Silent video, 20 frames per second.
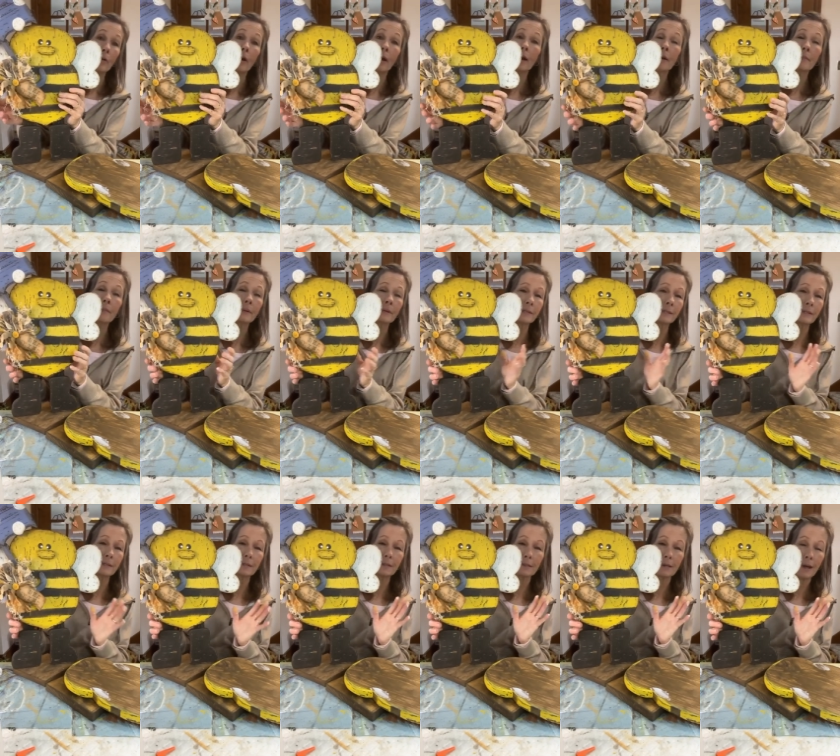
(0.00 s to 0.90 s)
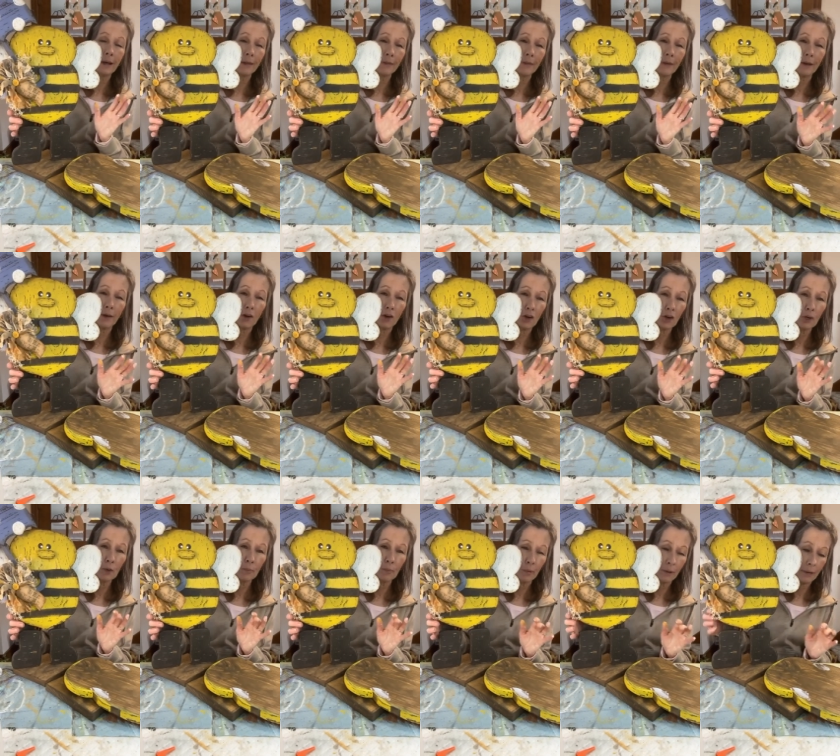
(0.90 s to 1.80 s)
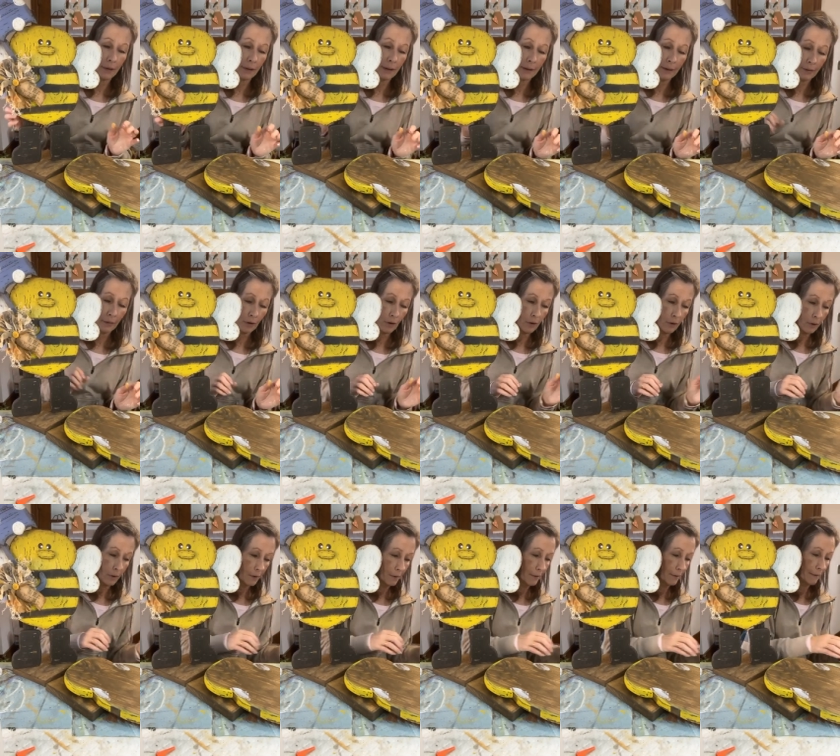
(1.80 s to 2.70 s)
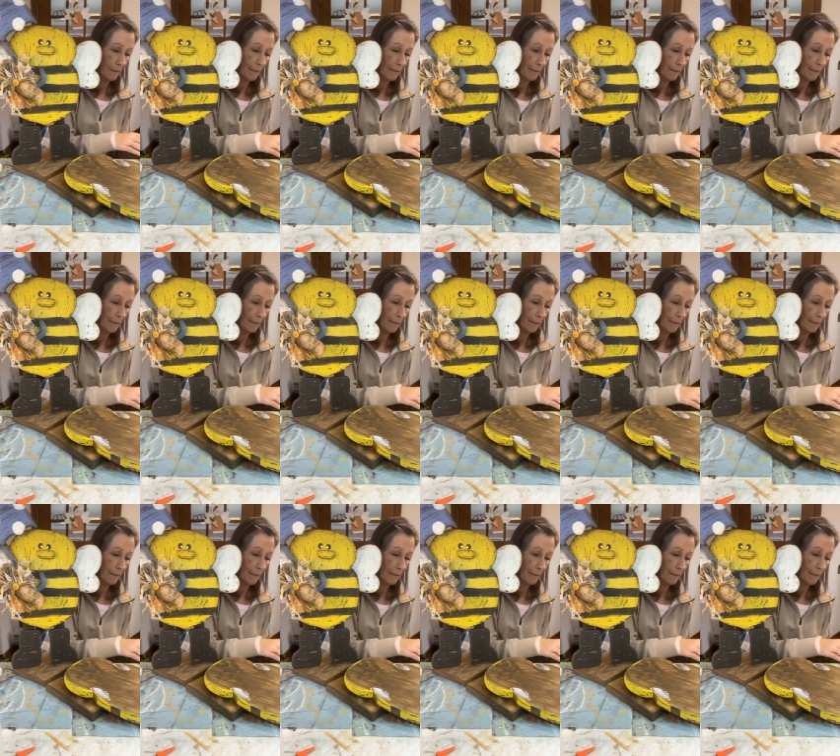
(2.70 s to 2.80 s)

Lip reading: promise he's not that hard to put together.